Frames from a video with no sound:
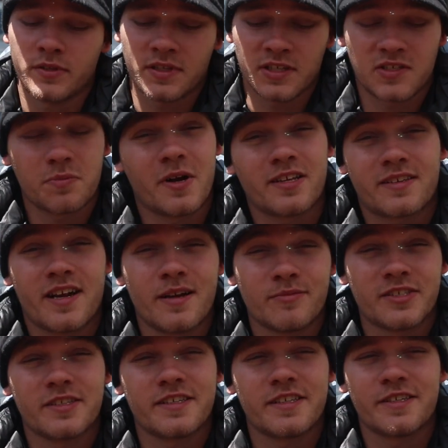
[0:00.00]
The spot that I'm
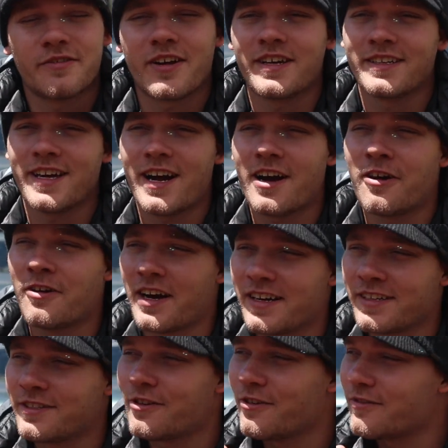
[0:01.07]
sitting in right now,
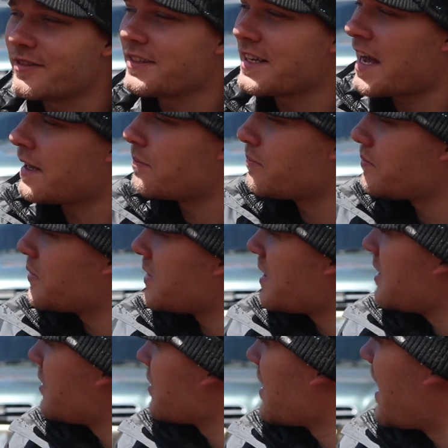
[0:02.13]
I know
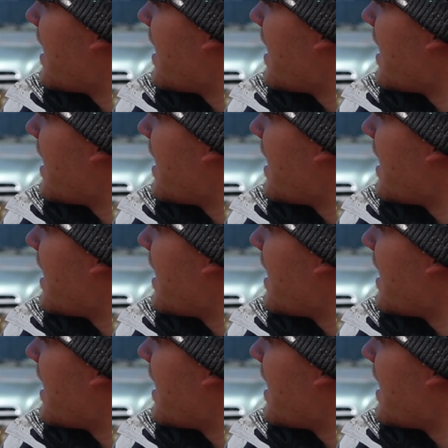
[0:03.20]
potentially